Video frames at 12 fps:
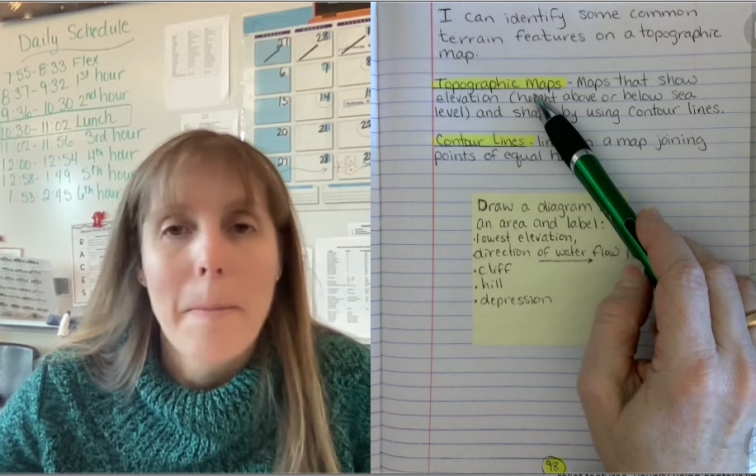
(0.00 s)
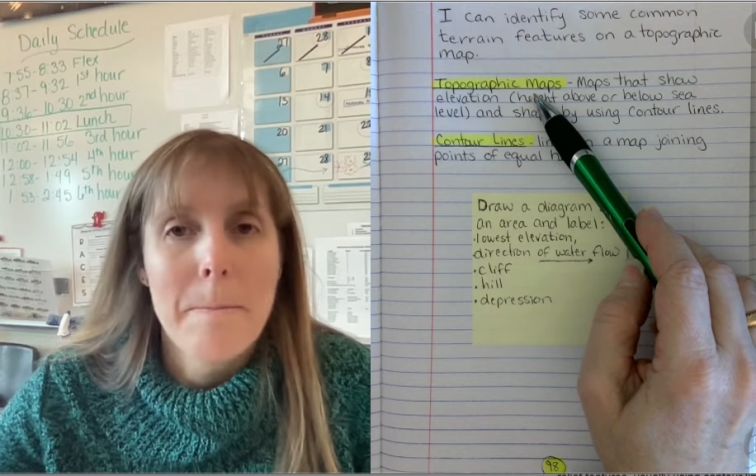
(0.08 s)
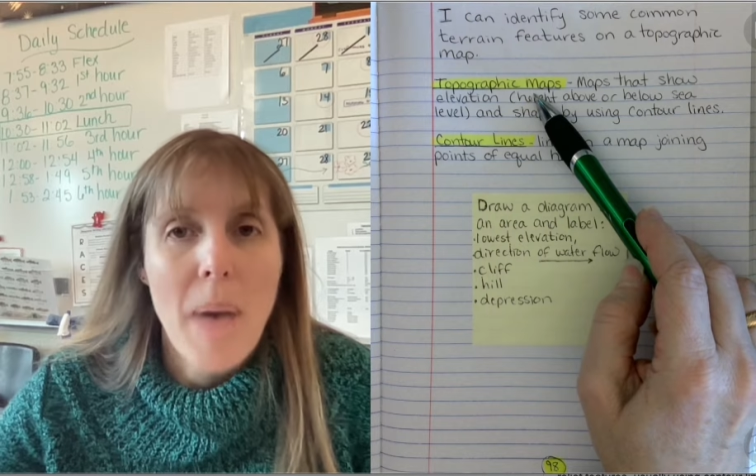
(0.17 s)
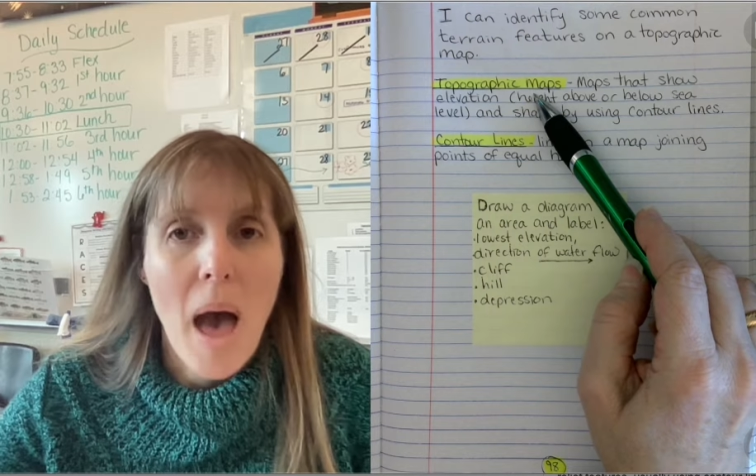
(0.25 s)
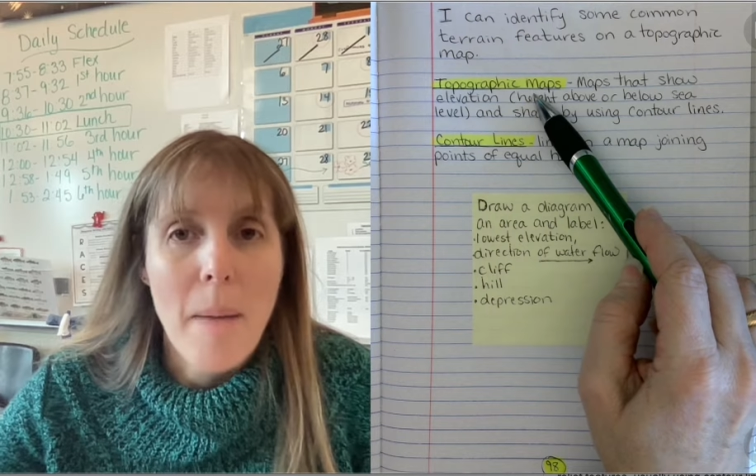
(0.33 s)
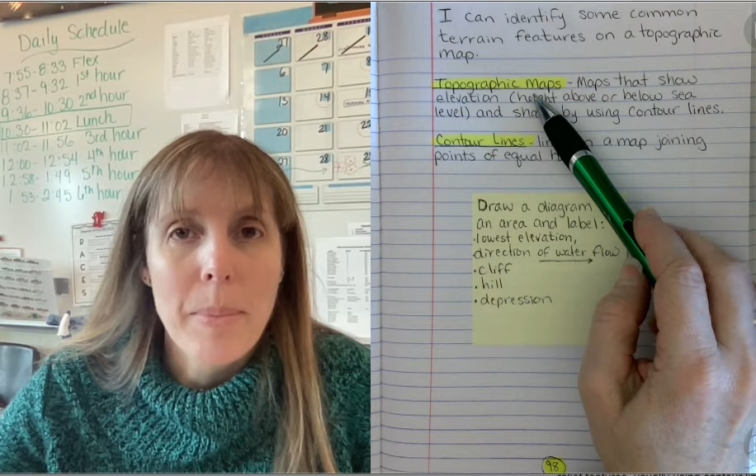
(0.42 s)

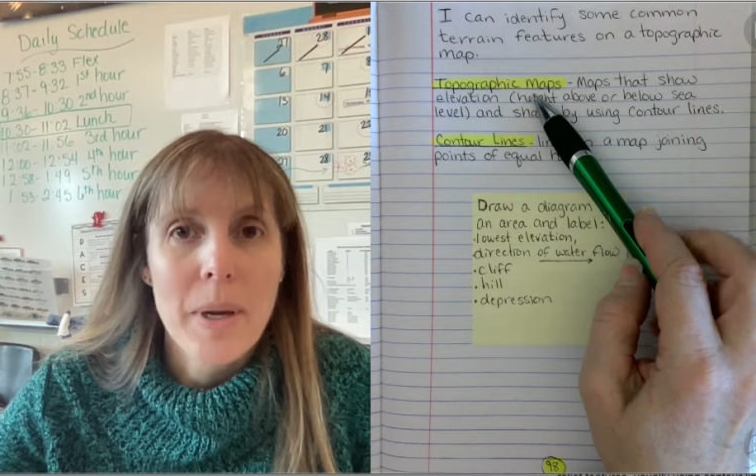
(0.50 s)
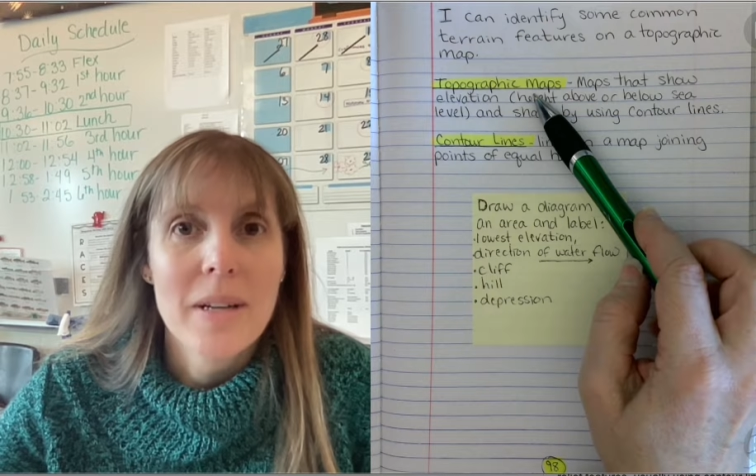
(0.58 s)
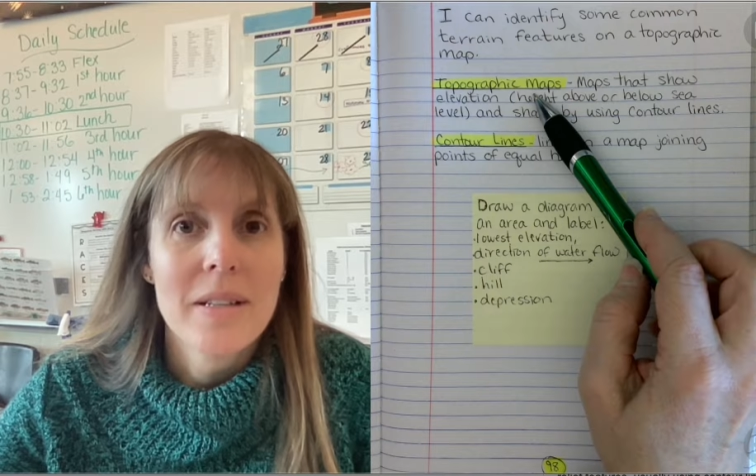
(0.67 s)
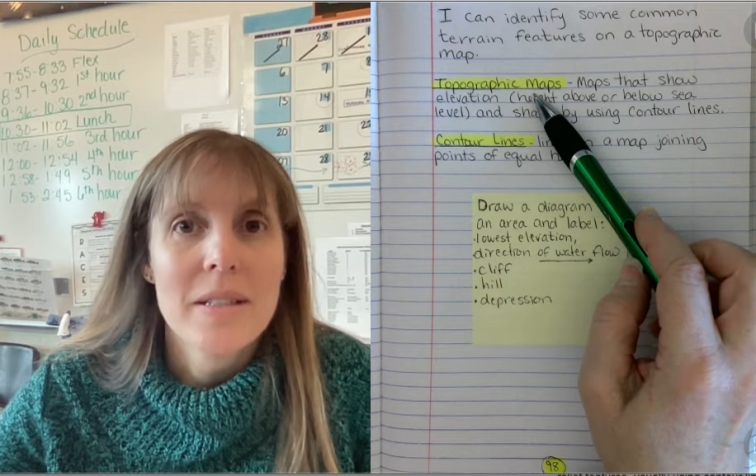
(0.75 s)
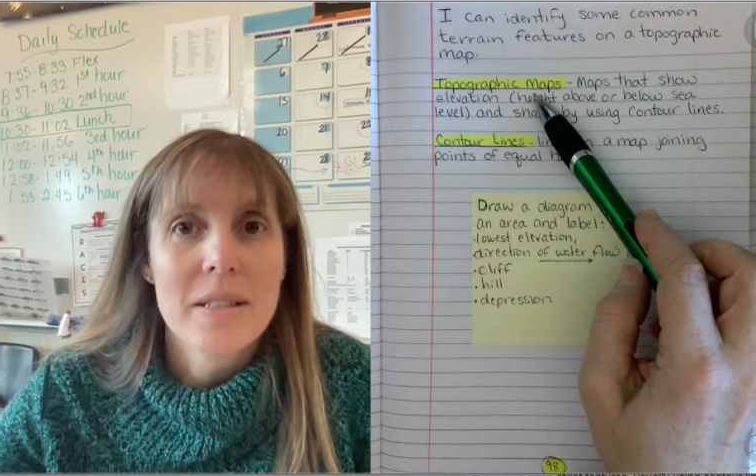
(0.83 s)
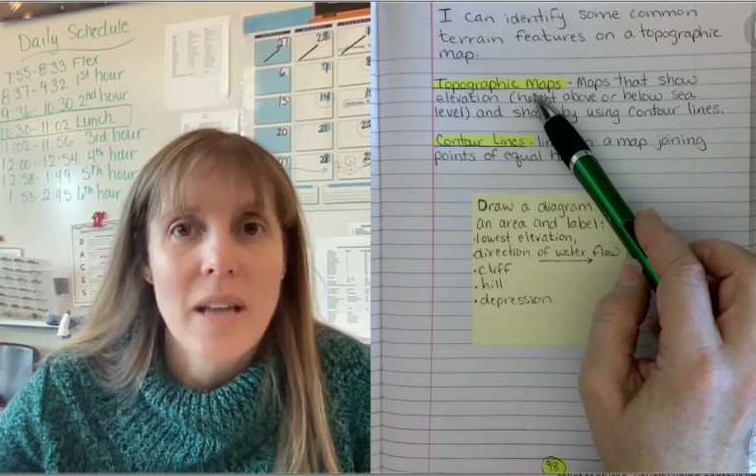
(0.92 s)
map.
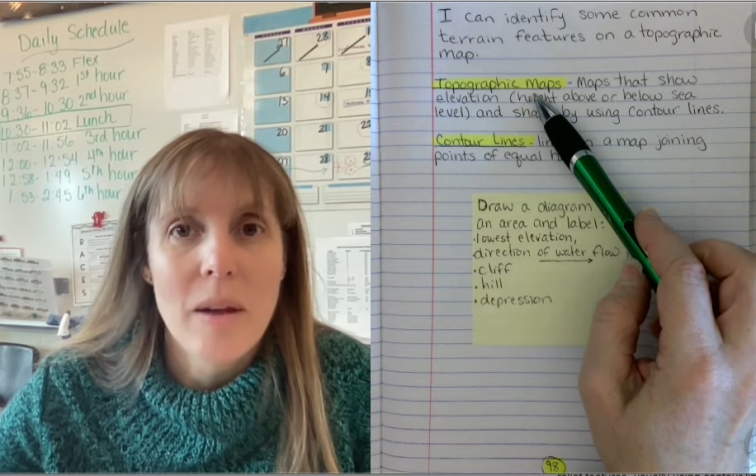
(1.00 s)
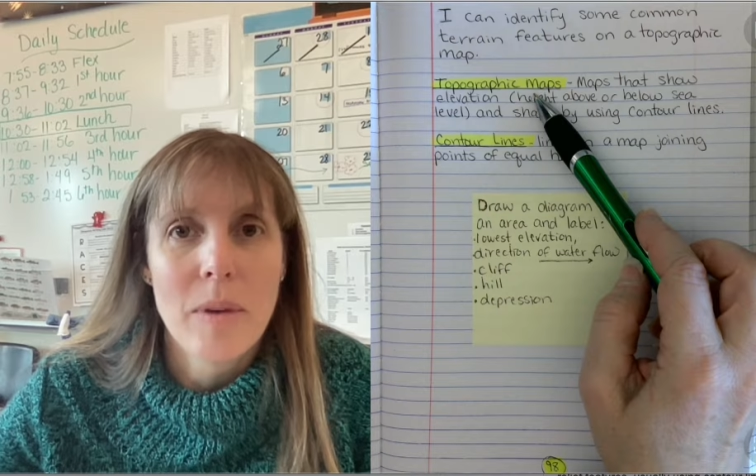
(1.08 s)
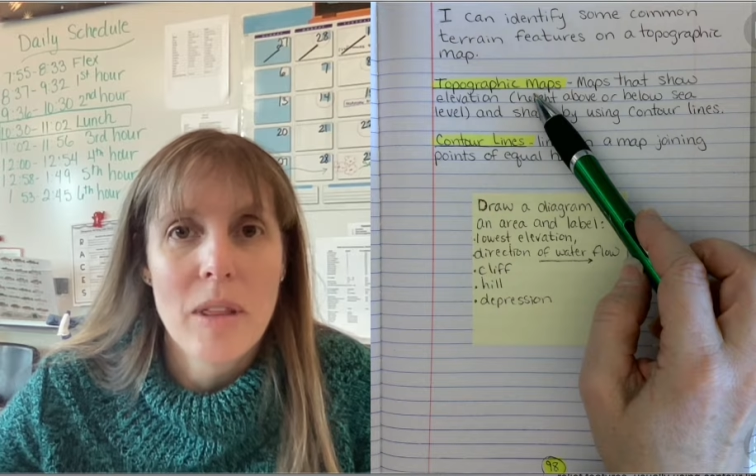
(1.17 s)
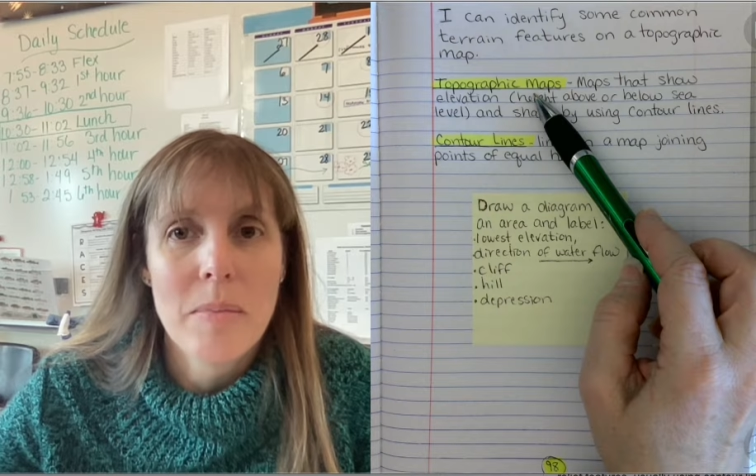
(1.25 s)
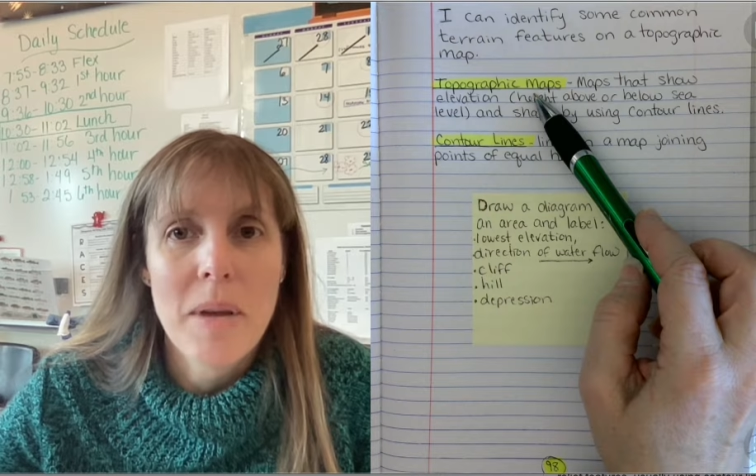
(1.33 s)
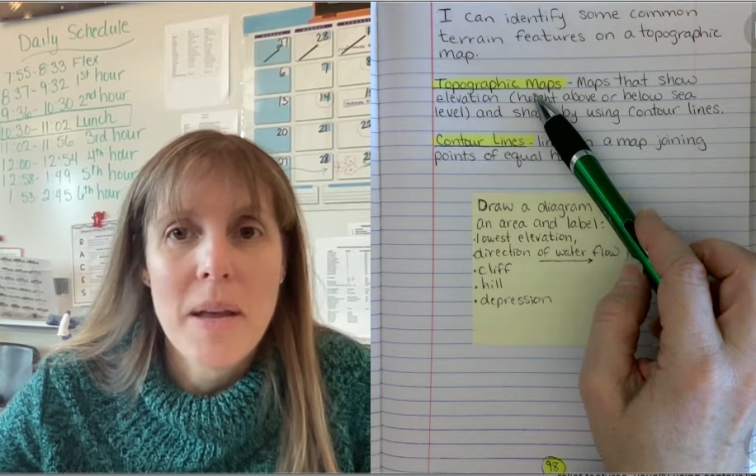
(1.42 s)
Say it
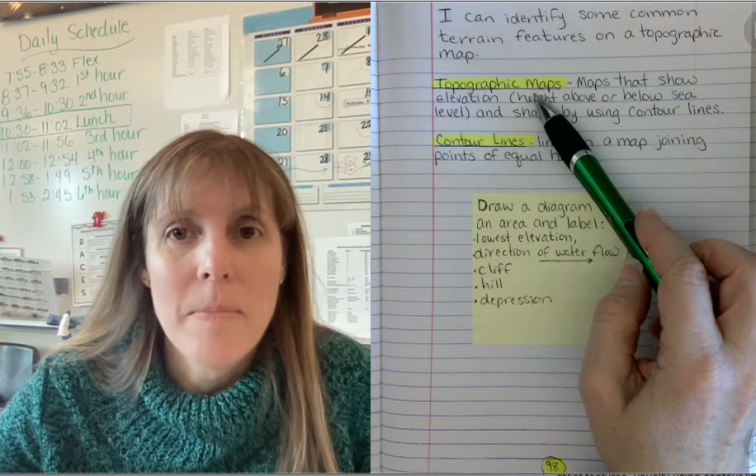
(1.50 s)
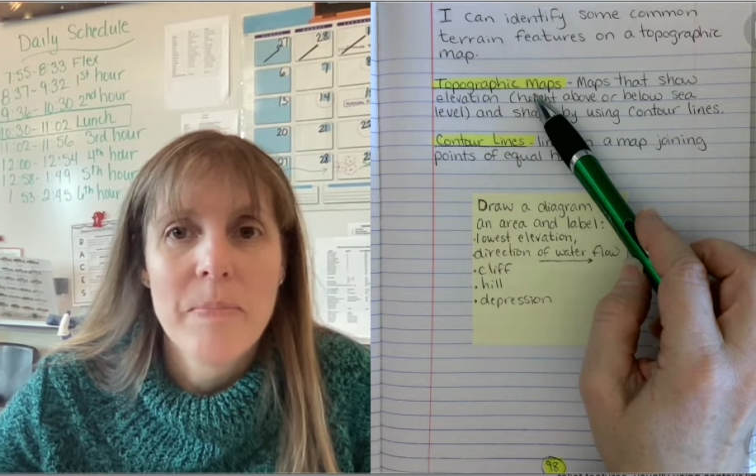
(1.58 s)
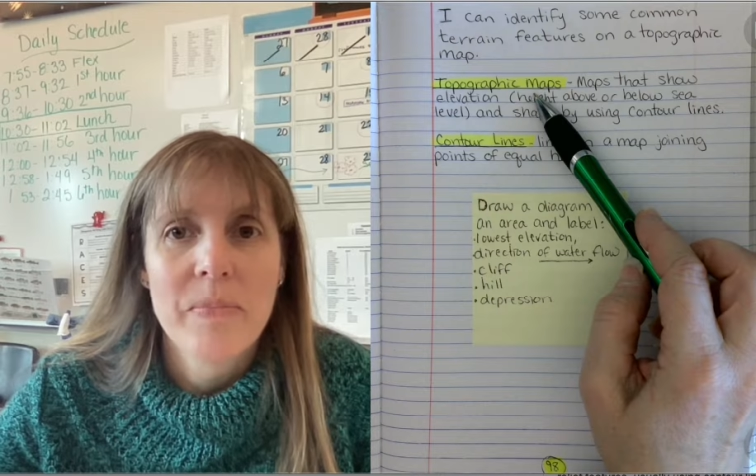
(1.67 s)
with me,